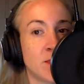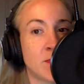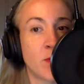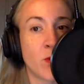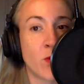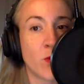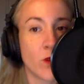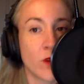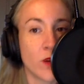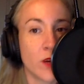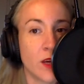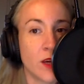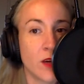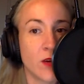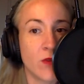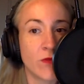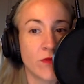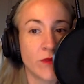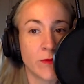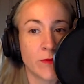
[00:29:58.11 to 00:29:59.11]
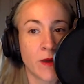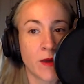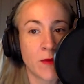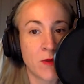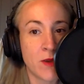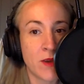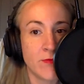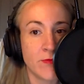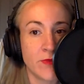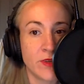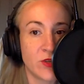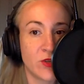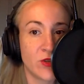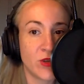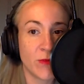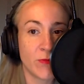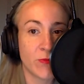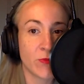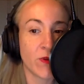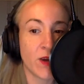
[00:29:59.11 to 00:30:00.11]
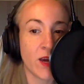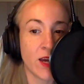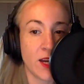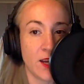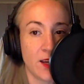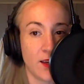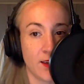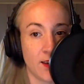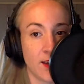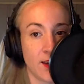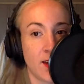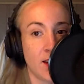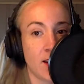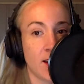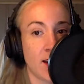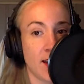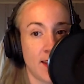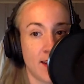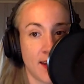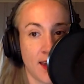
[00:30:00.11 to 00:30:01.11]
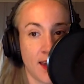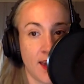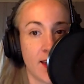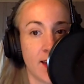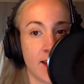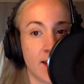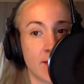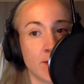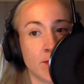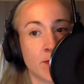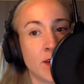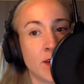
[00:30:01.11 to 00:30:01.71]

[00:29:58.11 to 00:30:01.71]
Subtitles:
poring over my penmanship, writing Ken Hamm